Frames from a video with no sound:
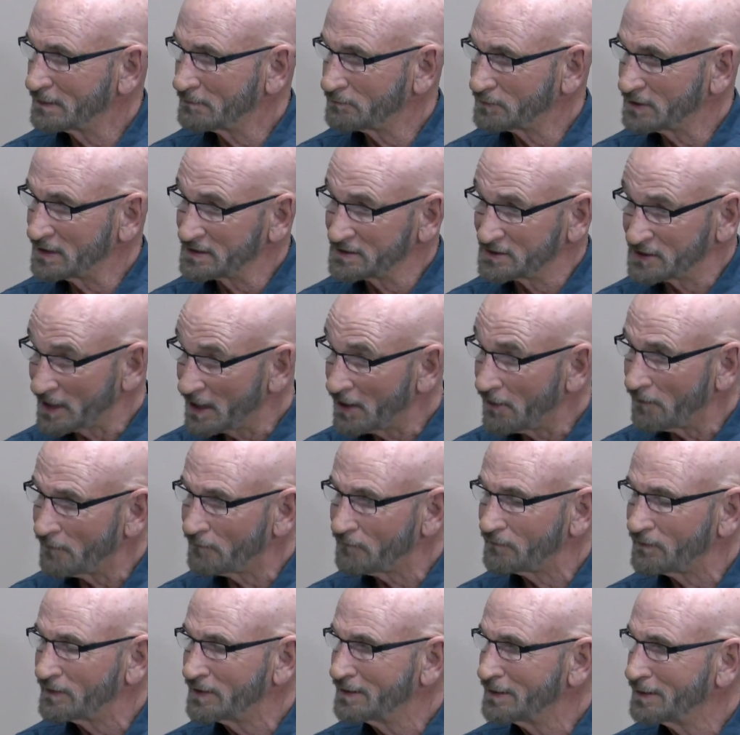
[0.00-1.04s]
itself,
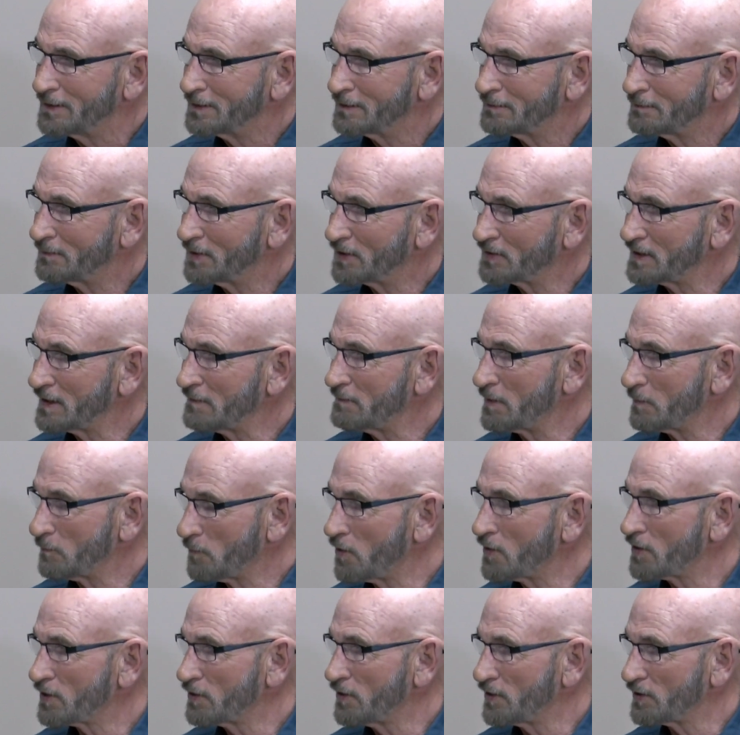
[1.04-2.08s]
but they've been
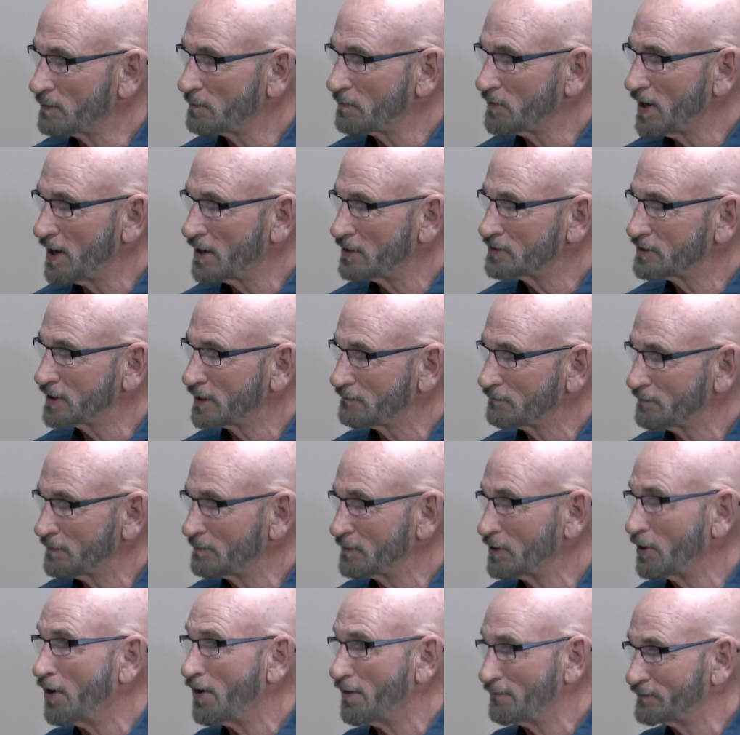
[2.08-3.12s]
working on the project from the
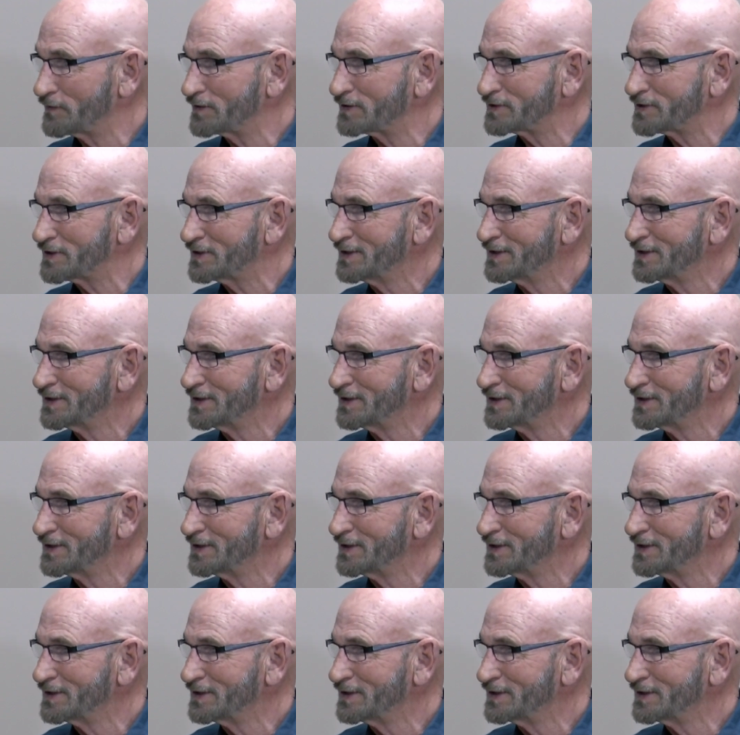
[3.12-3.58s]
office.